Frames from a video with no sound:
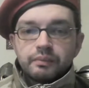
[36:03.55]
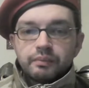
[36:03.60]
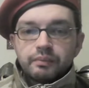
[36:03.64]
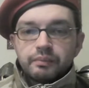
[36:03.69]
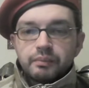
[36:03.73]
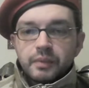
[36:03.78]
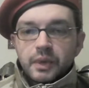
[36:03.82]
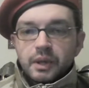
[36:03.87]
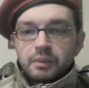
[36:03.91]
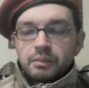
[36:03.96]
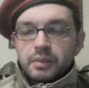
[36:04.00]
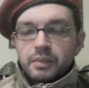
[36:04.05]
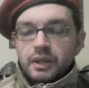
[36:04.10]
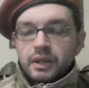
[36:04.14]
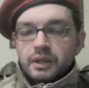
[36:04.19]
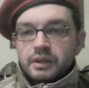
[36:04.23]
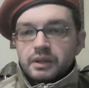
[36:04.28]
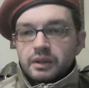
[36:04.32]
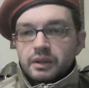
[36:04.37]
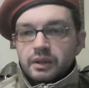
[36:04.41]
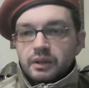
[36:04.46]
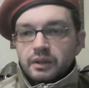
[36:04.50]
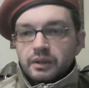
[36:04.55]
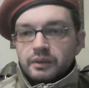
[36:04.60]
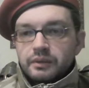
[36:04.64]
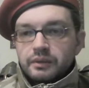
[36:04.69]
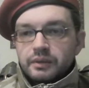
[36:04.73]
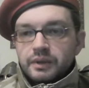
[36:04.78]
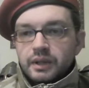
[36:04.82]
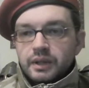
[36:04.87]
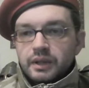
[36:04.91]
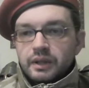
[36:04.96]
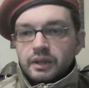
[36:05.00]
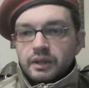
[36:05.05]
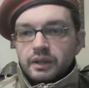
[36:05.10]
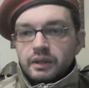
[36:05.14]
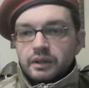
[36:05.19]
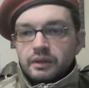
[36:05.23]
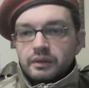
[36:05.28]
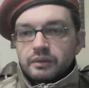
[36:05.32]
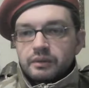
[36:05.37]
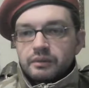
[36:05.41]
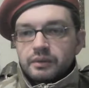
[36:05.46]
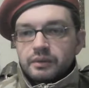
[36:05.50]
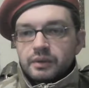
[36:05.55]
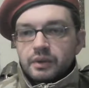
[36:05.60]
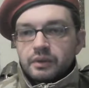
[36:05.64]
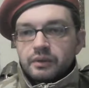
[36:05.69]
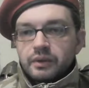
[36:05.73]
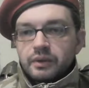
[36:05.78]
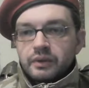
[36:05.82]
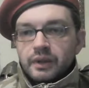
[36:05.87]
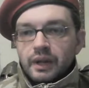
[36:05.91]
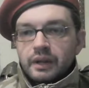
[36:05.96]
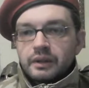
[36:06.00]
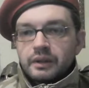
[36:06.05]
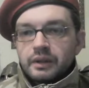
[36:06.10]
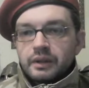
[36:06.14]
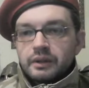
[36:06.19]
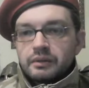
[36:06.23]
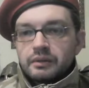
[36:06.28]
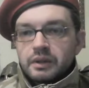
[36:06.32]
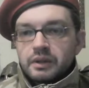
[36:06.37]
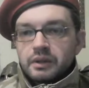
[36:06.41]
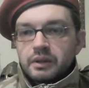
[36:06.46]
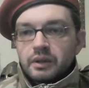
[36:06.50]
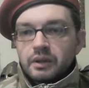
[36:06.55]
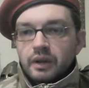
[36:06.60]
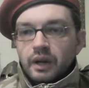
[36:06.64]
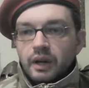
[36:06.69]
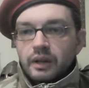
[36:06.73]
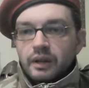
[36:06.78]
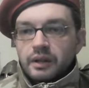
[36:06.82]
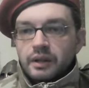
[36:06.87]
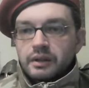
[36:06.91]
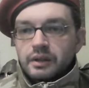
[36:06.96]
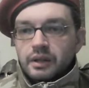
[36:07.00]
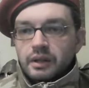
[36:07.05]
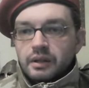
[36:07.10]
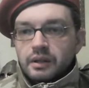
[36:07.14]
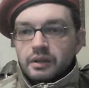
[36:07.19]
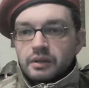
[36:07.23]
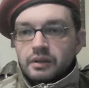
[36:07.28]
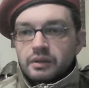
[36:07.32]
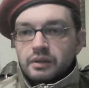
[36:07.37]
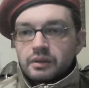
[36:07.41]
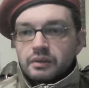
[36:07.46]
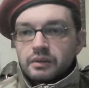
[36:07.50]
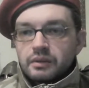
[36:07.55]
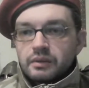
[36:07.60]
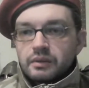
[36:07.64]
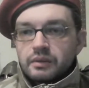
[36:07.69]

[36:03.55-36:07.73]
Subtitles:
members of the North Atlantic Treaty Organization.